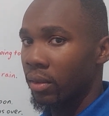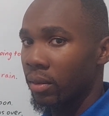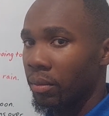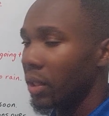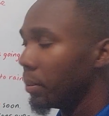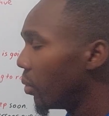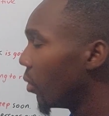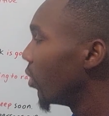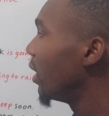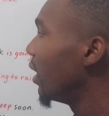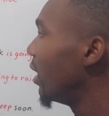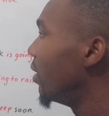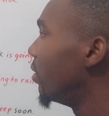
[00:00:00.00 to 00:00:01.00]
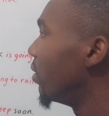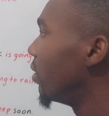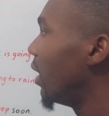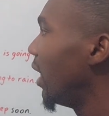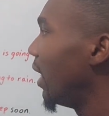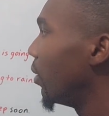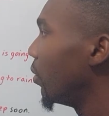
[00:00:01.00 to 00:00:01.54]
But the point is,
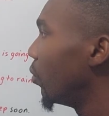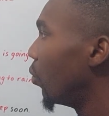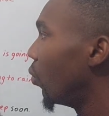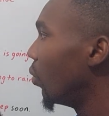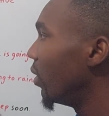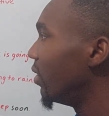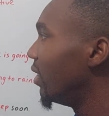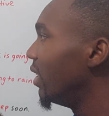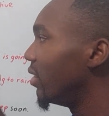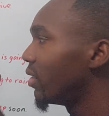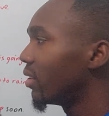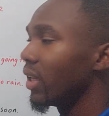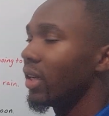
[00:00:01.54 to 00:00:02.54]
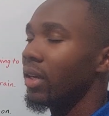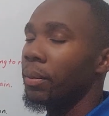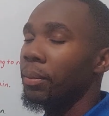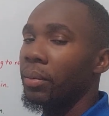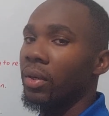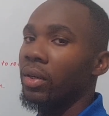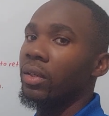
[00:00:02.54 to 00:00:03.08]
it was decided
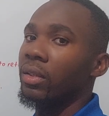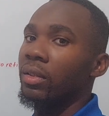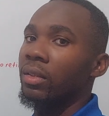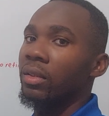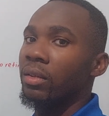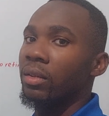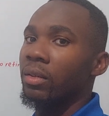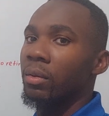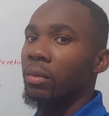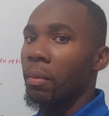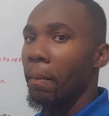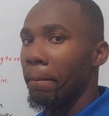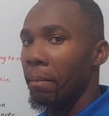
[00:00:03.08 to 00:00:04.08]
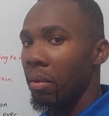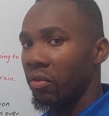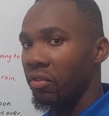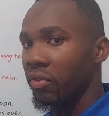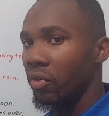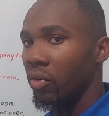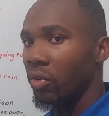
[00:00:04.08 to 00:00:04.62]
upon
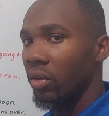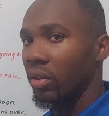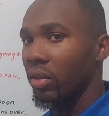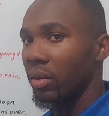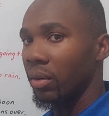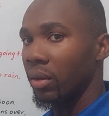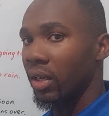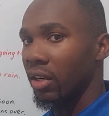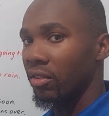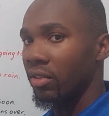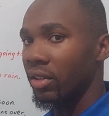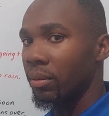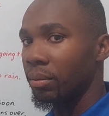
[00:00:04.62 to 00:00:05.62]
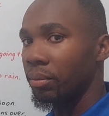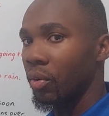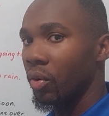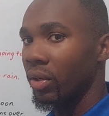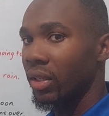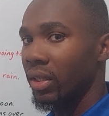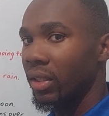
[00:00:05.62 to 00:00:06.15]
before the current
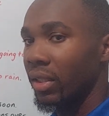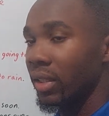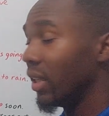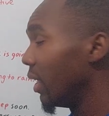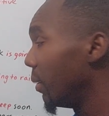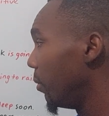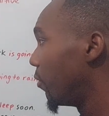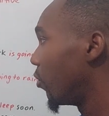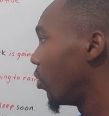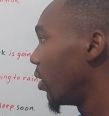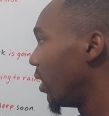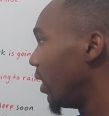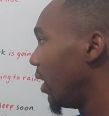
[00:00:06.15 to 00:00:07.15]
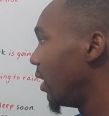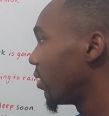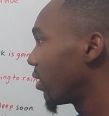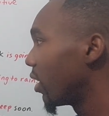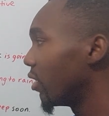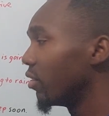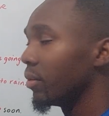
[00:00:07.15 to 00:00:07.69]
point, before this
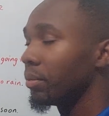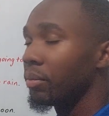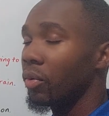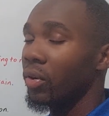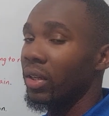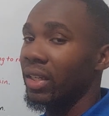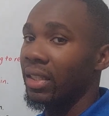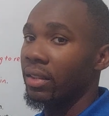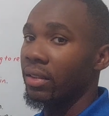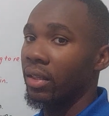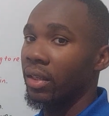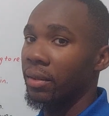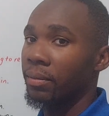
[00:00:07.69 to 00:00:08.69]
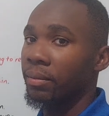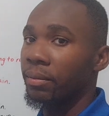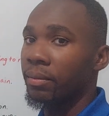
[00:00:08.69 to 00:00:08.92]
current point in time.